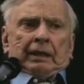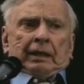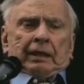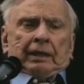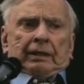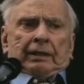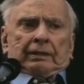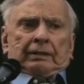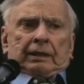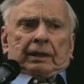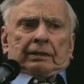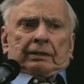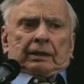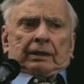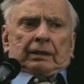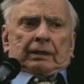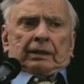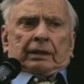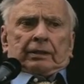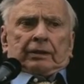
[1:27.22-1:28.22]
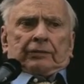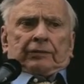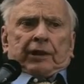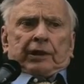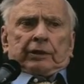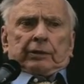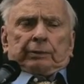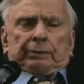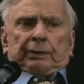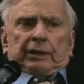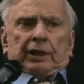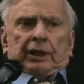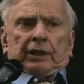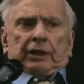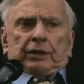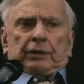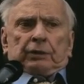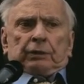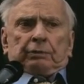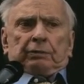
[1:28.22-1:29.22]
that fighter
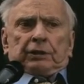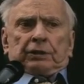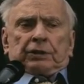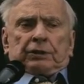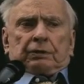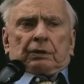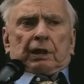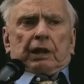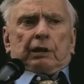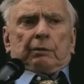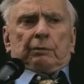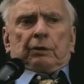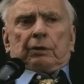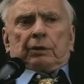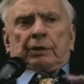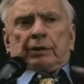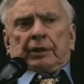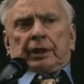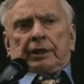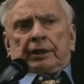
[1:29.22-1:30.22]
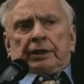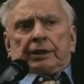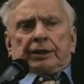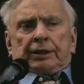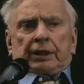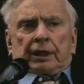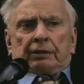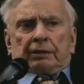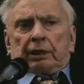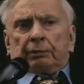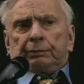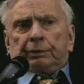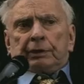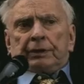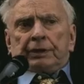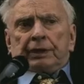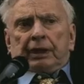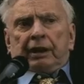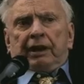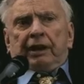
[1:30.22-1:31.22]
planes would be scrambled, that is, sent up
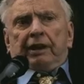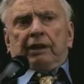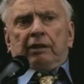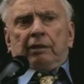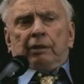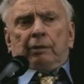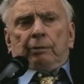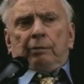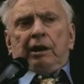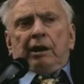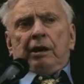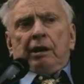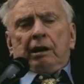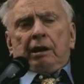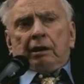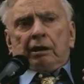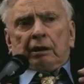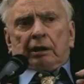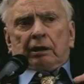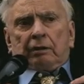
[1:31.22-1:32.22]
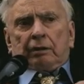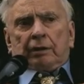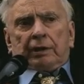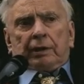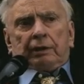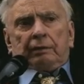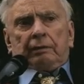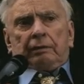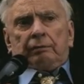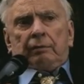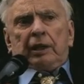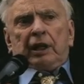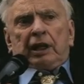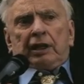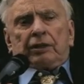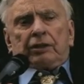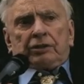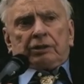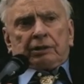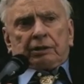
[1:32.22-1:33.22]
into air immediately within
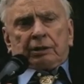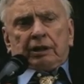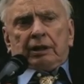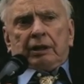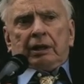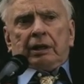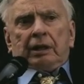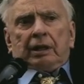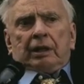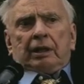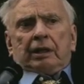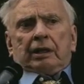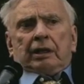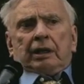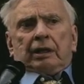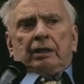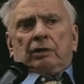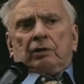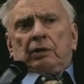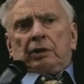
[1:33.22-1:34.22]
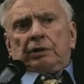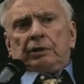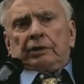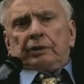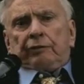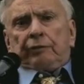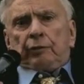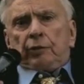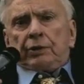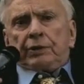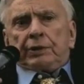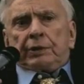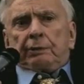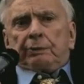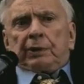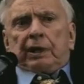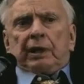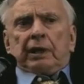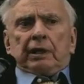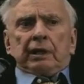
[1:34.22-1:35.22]
minutes in order to force the
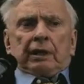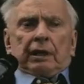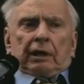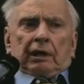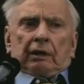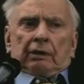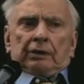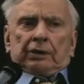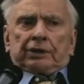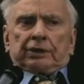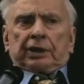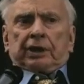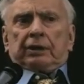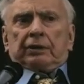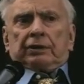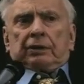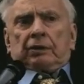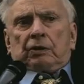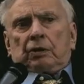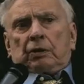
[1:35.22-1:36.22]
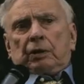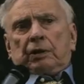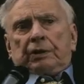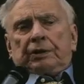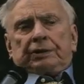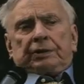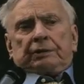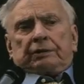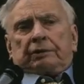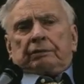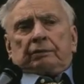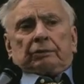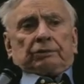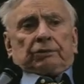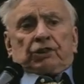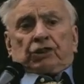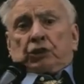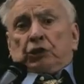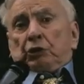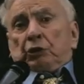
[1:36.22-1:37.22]
plane down, to change course,
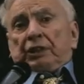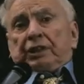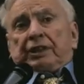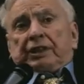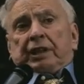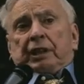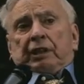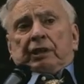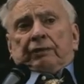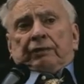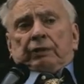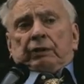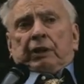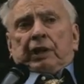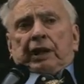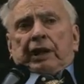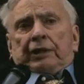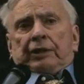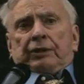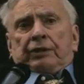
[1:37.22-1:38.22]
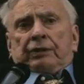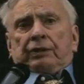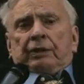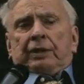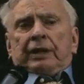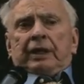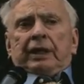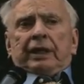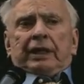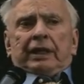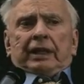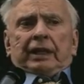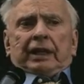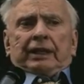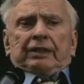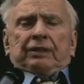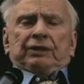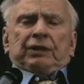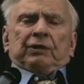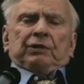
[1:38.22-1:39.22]
shoot it down if you had to.
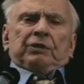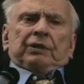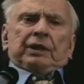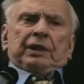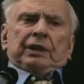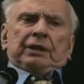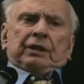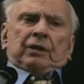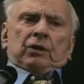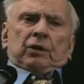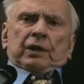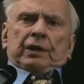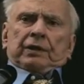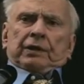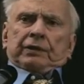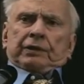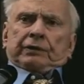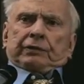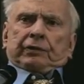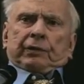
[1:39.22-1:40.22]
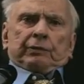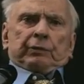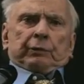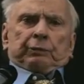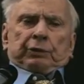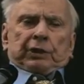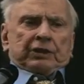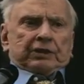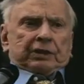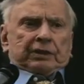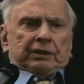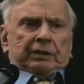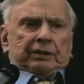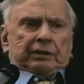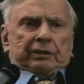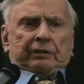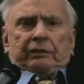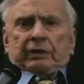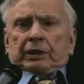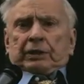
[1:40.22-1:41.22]
And you don't need orders from the
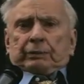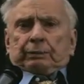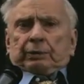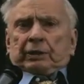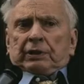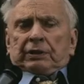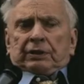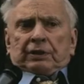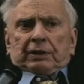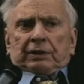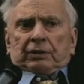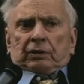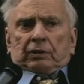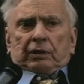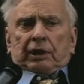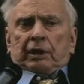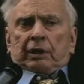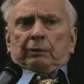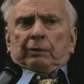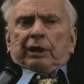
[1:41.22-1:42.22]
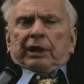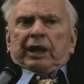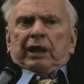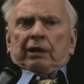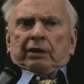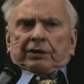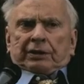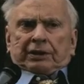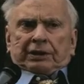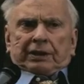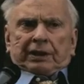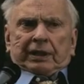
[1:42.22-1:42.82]
president, the vice president, or anybody else.